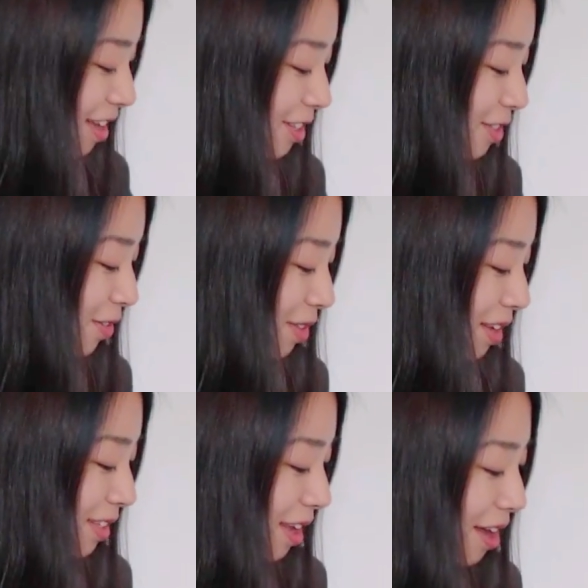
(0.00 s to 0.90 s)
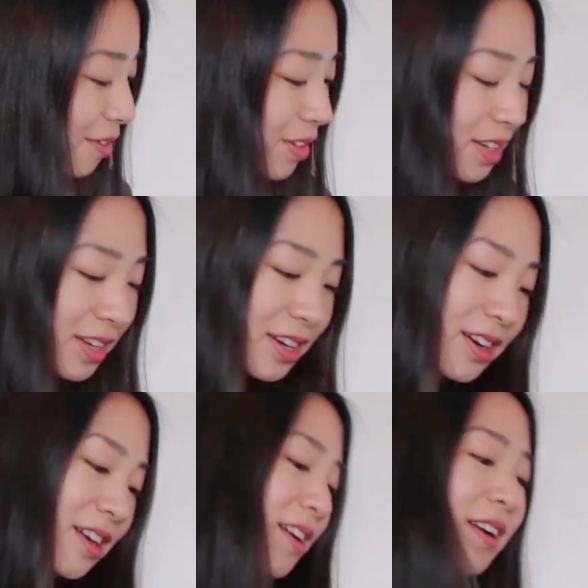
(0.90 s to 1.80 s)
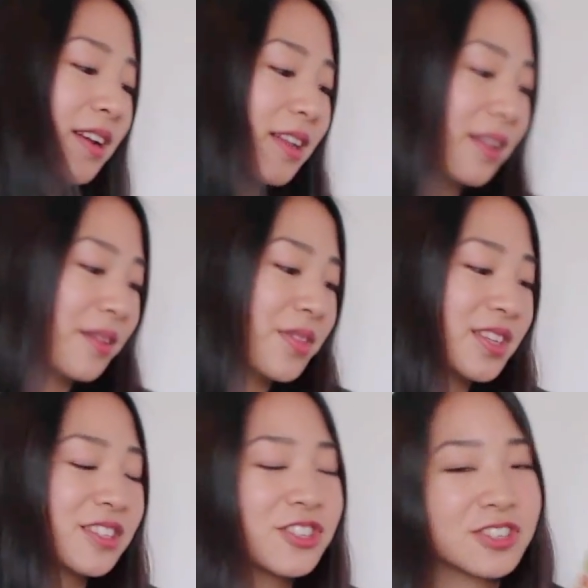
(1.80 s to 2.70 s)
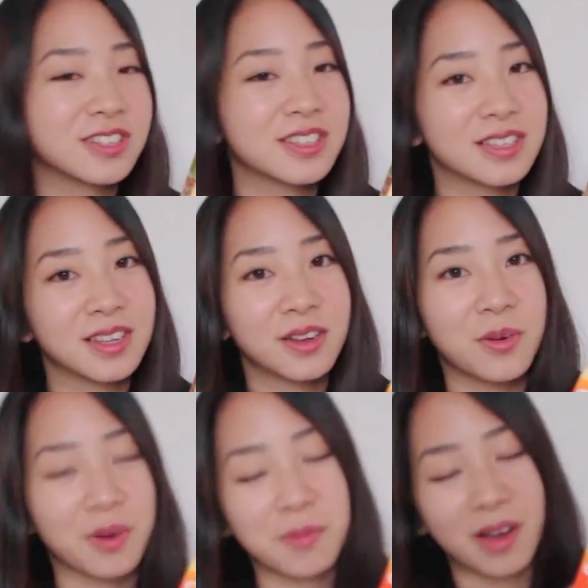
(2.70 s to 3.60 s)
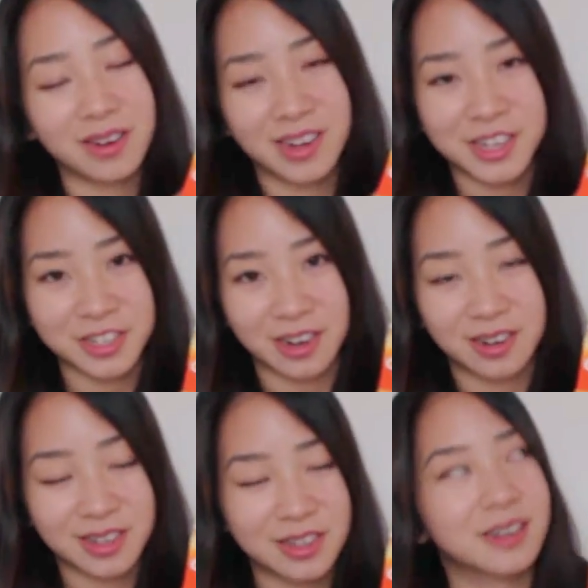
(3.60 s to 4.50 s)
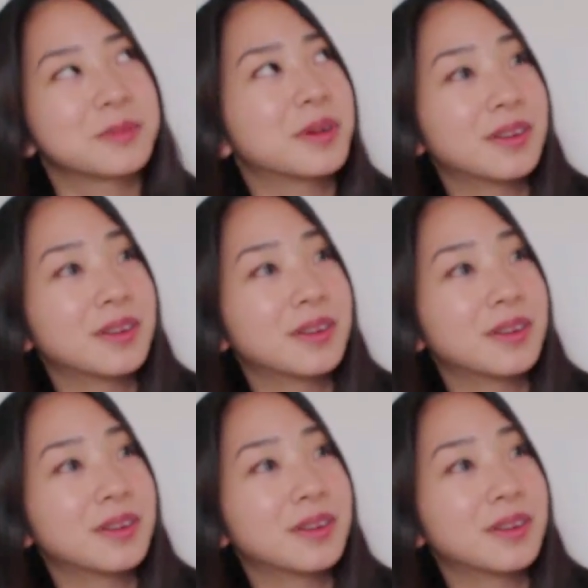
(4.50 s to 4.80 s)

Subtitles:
next few things I have in here, this is just corn pottage. I already talked about